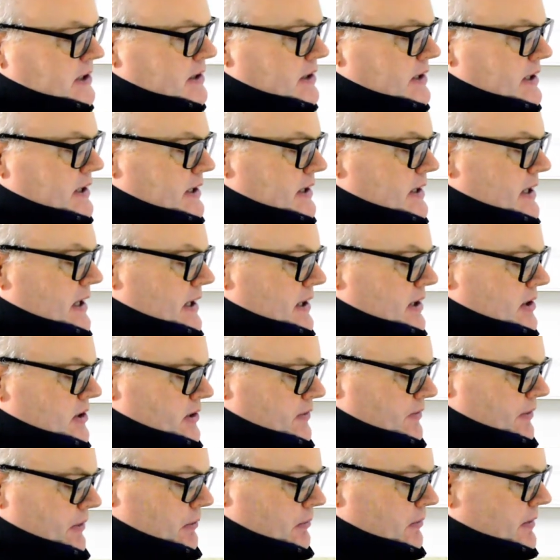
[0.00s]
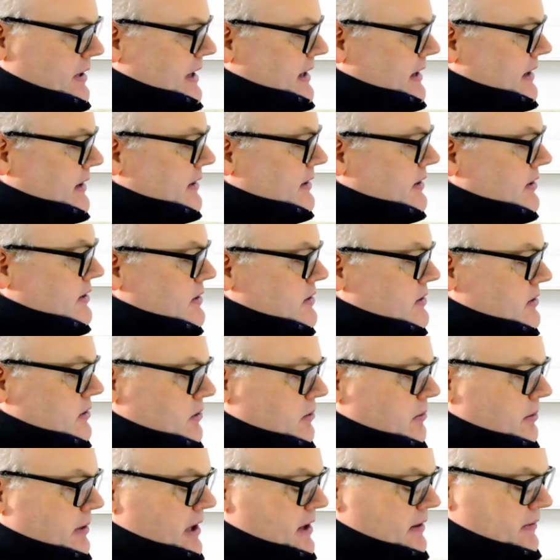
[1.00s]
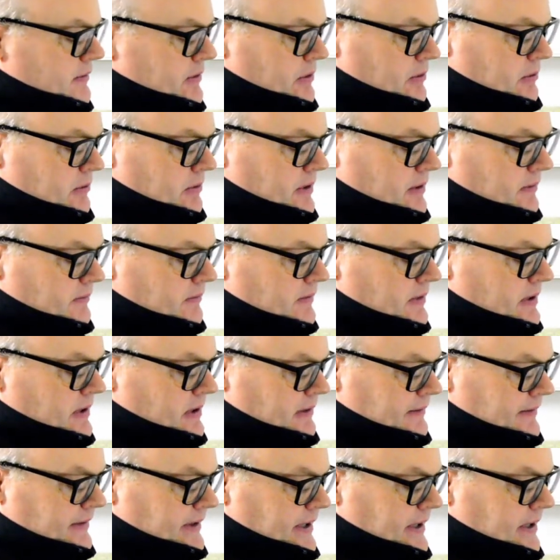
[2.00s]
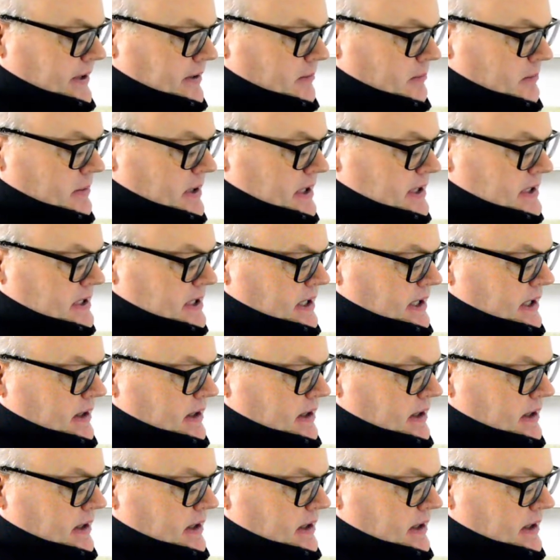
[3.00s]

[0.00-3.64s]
that if you read it, it would give you a very, very good basic